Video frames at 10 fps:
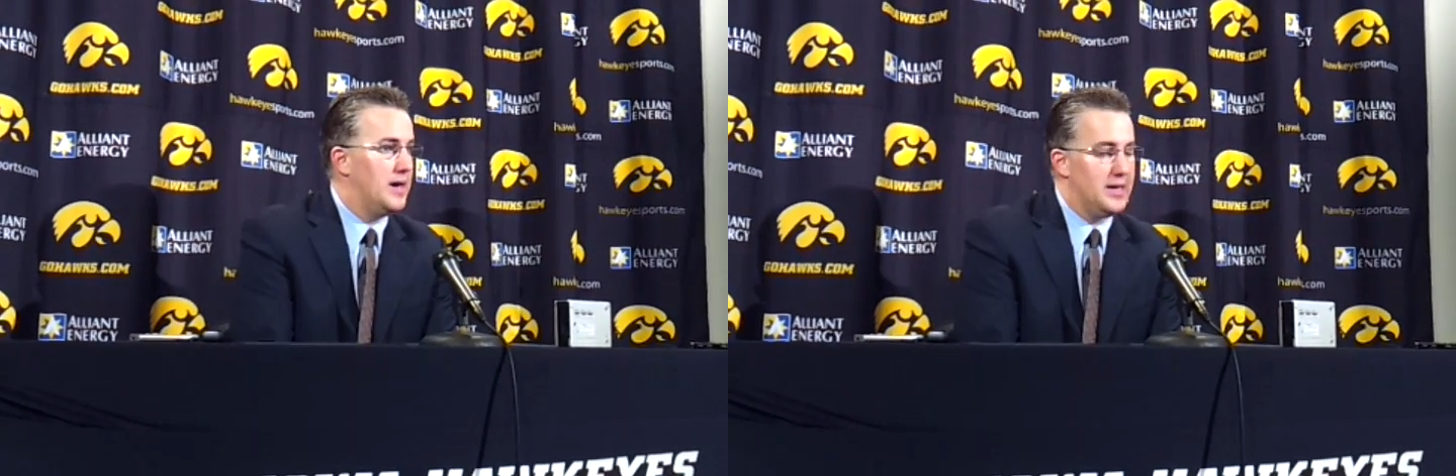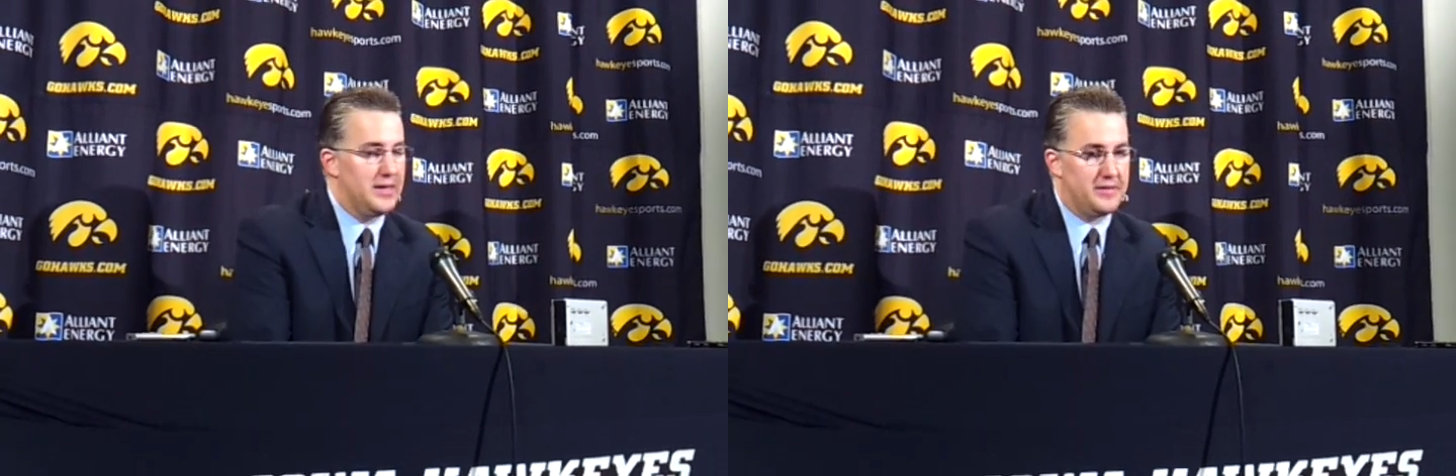
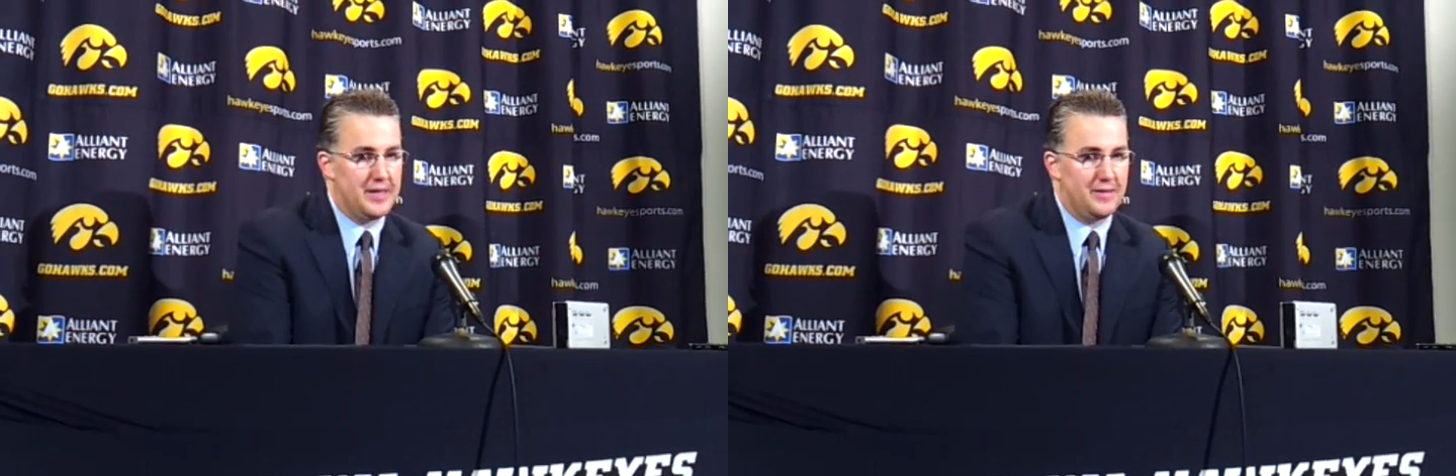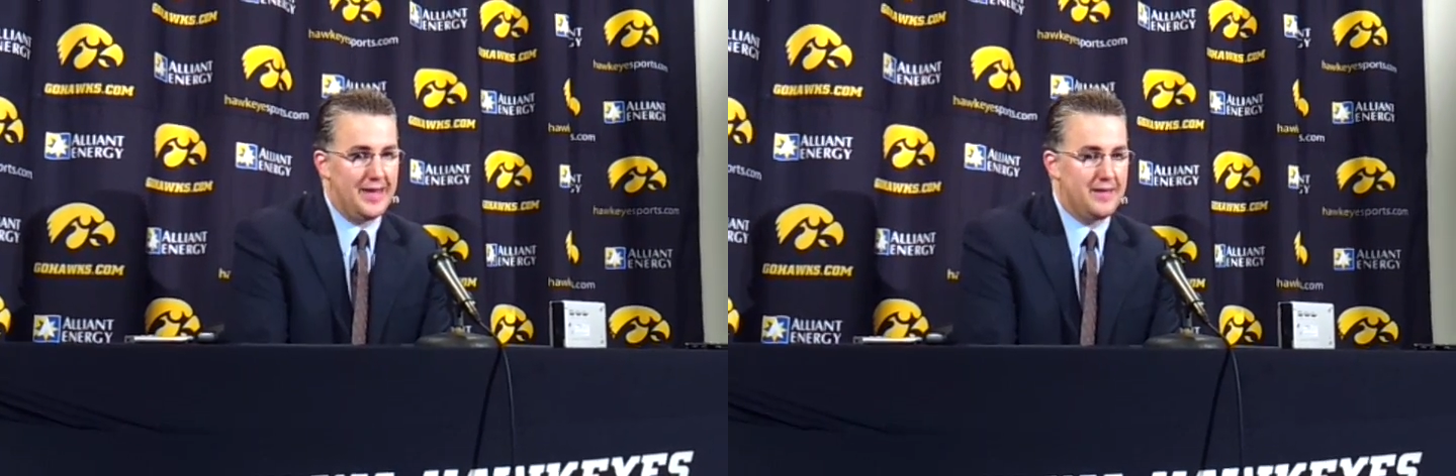I
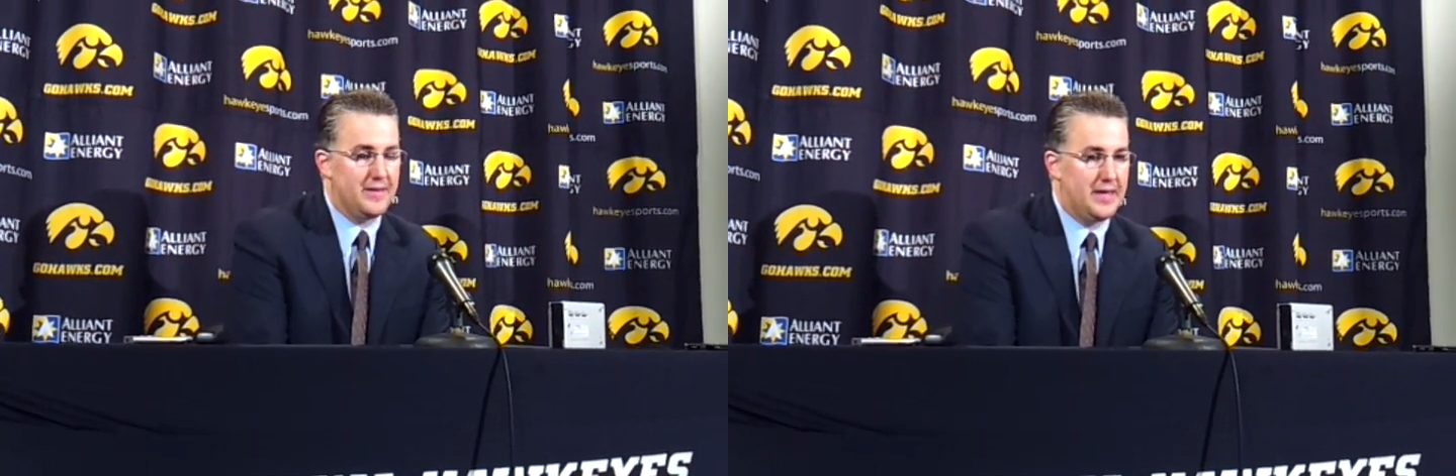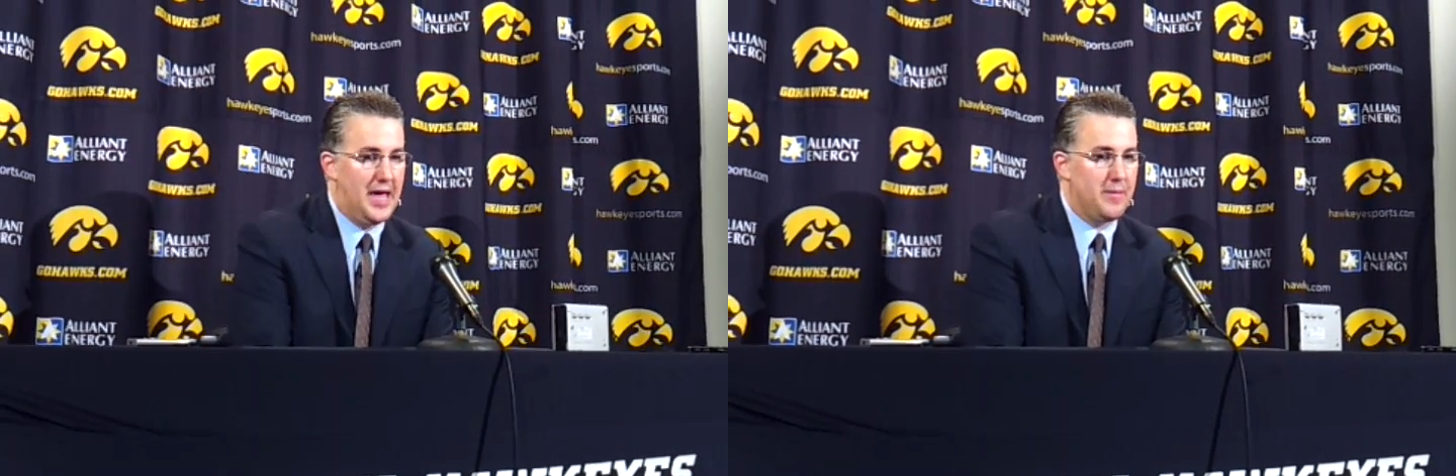think late in
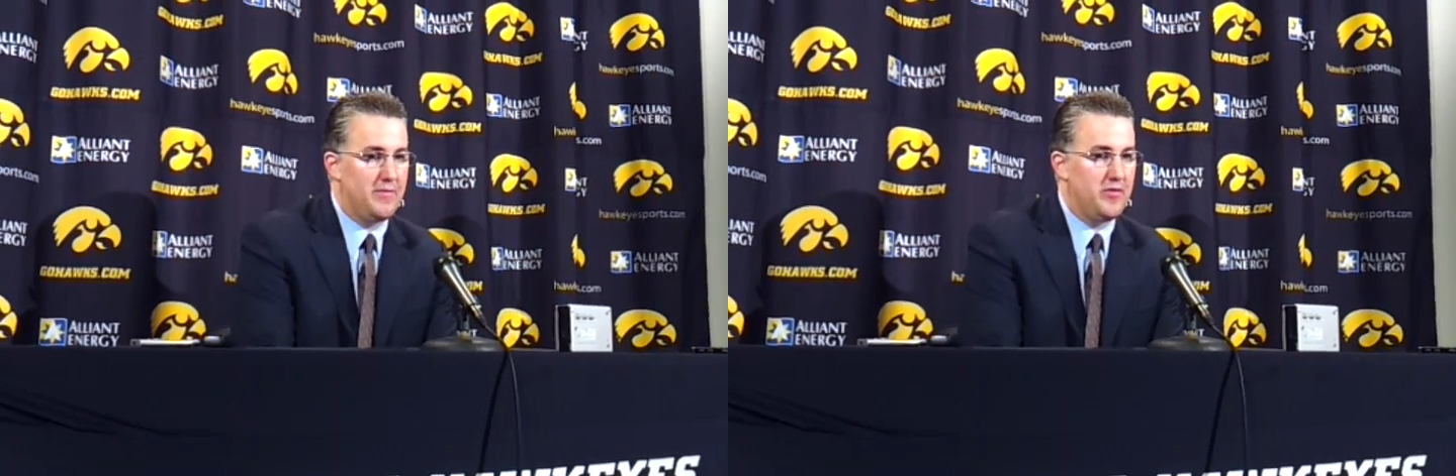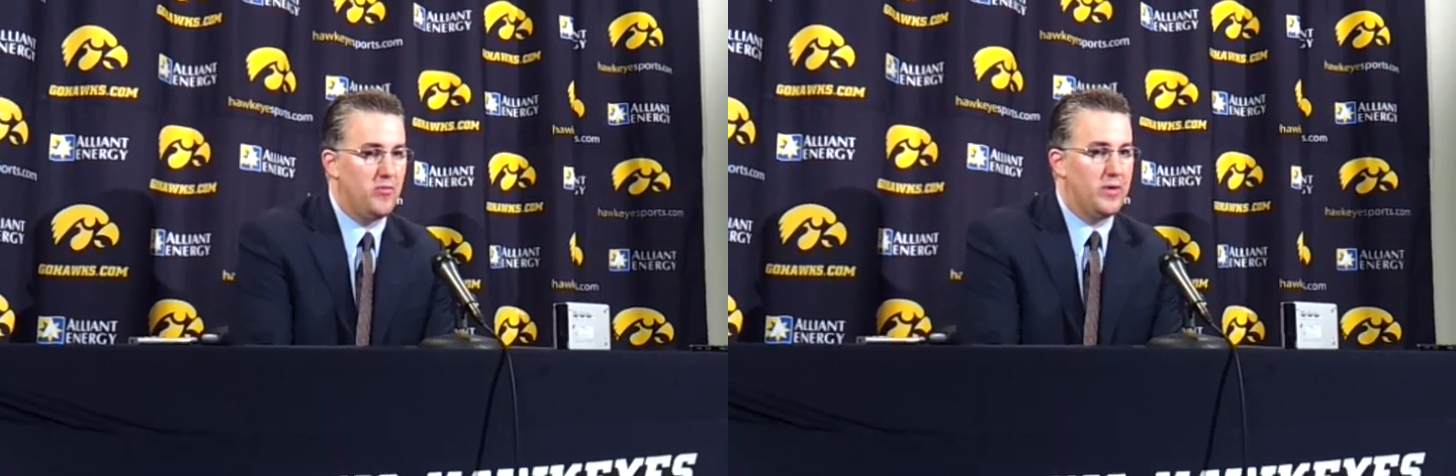the game,
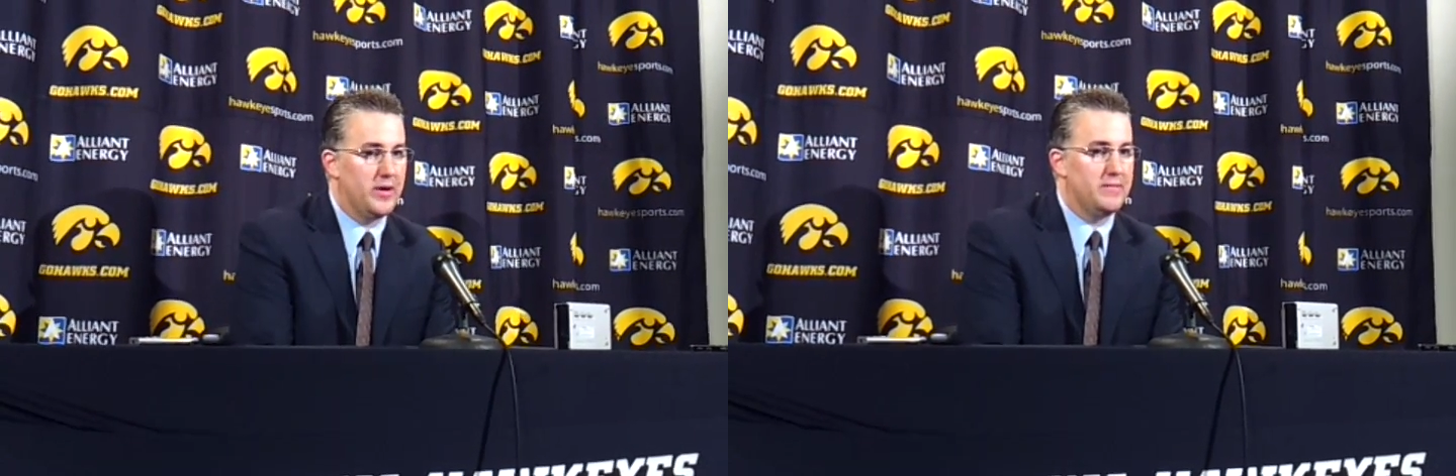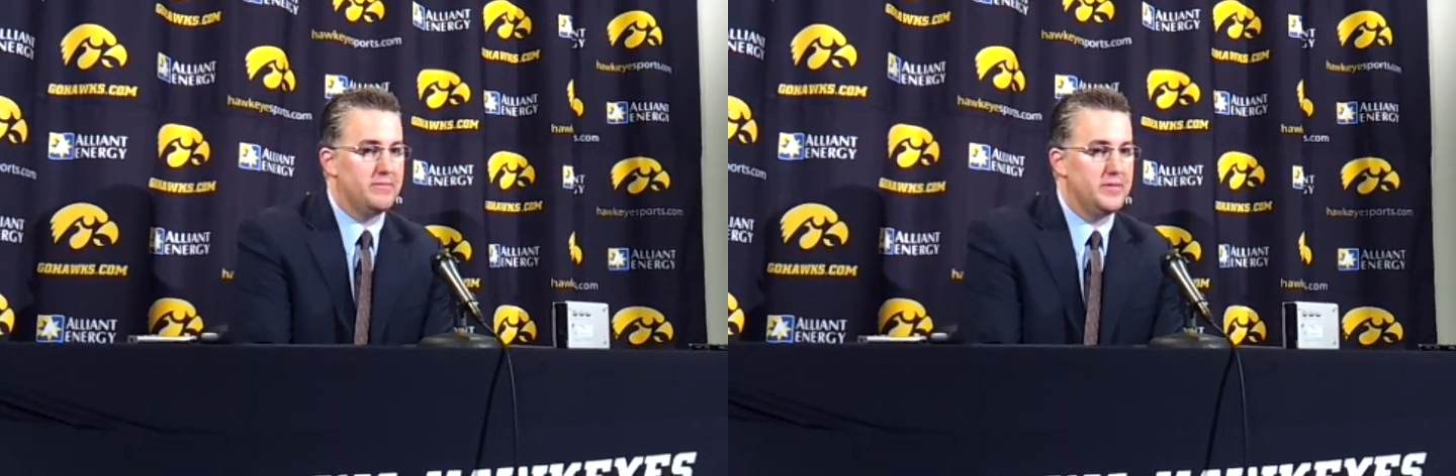if you want
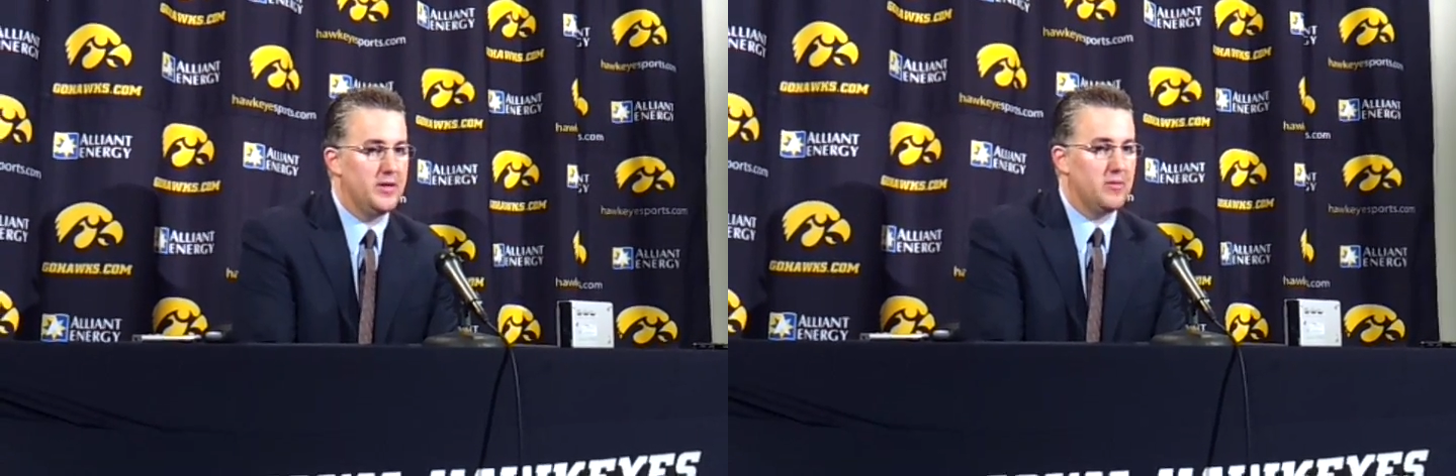to, you know,